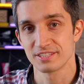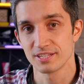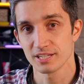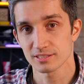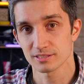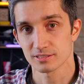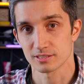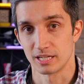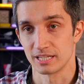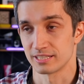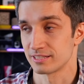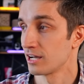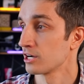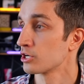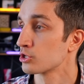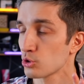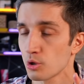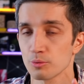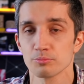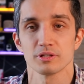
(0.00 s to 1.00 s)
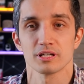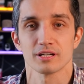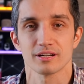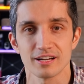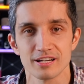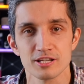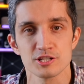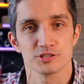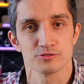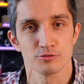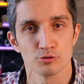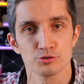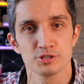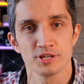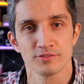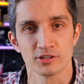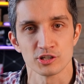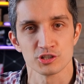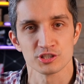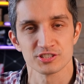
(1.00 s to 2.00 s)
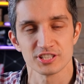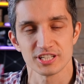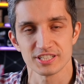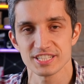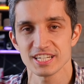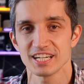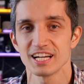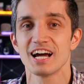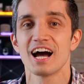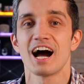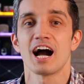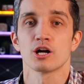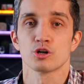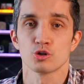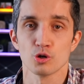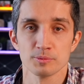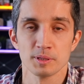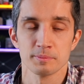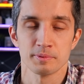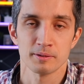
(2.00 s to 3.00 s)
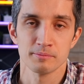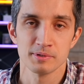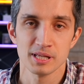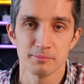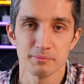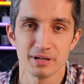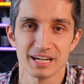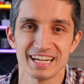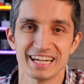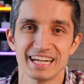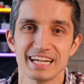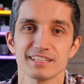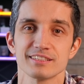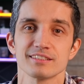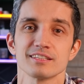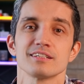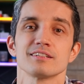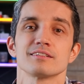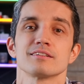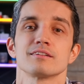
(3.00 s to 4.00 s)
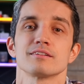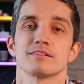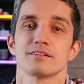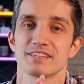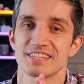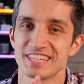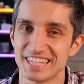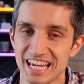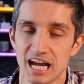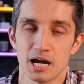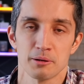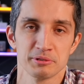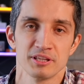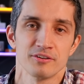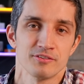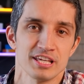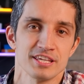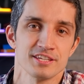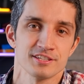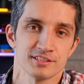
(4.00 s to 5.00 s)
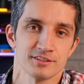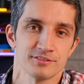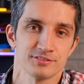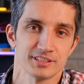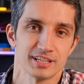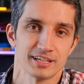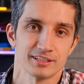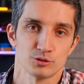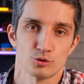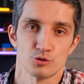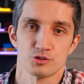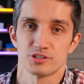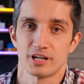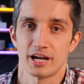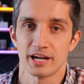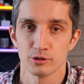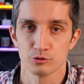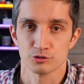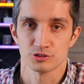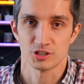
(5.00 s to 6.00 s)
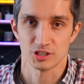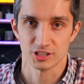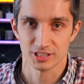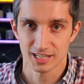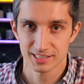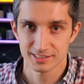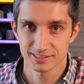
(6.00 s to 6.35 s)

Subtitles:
lot of people around the globe do. The biggest problem is that, unfortunately, iOS 13 software, you